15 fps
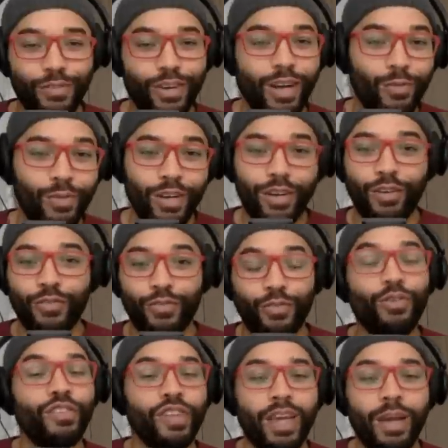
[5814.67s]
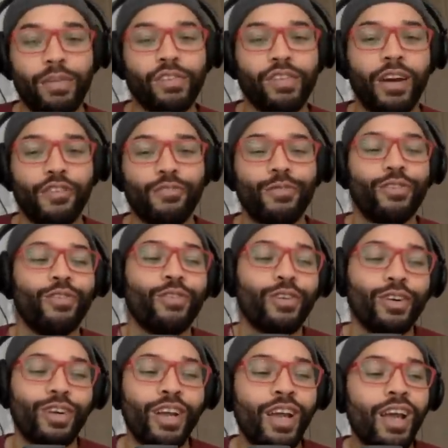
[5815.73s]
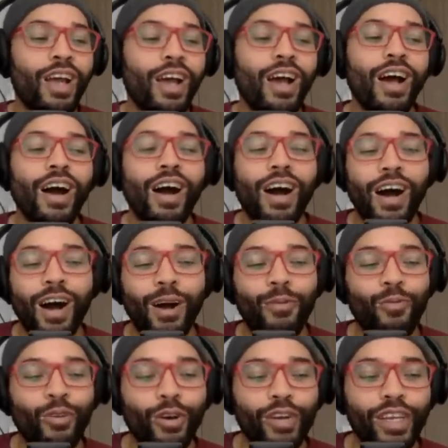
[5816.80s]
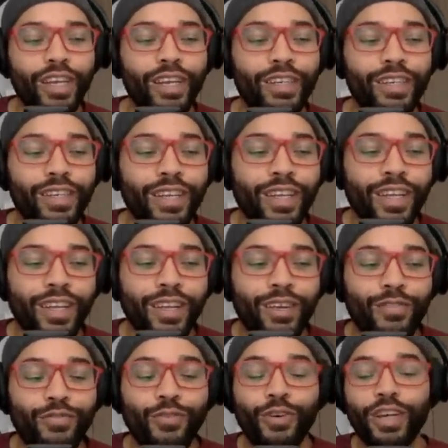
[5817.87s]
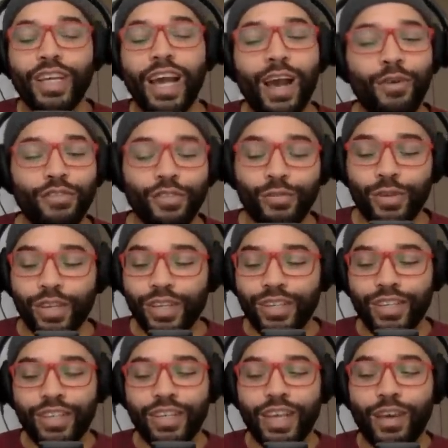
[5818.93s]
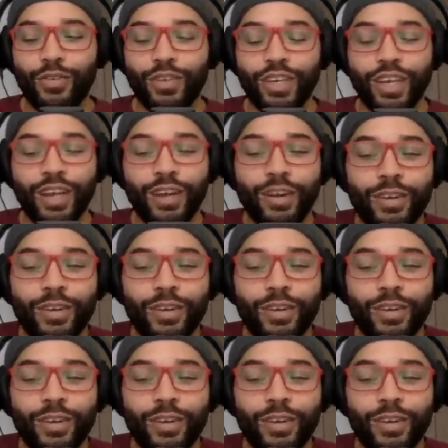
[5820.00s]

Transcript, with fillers: I went on full time as an entrepreneur, uh, working 40 hours a week in healthcare,